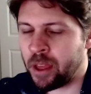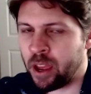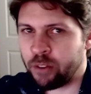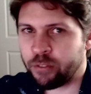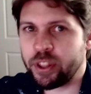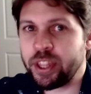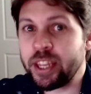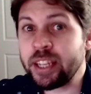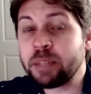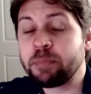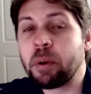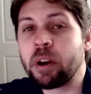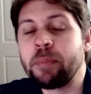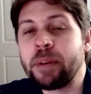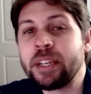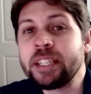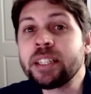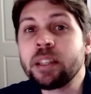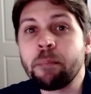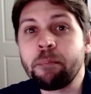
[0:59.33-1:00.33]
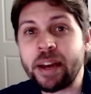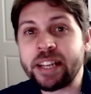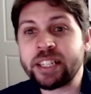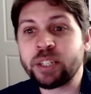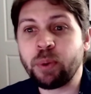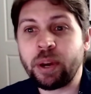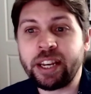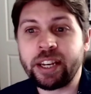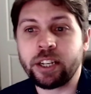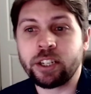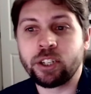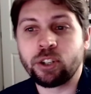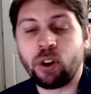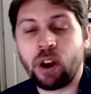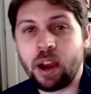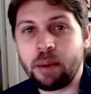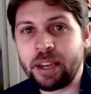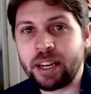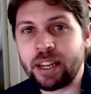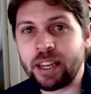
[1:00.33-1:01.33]
For this purpose, the best way to
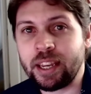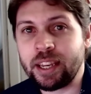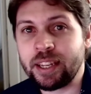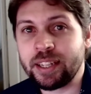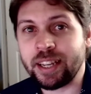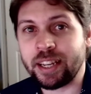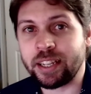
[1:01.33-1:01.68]
describe it is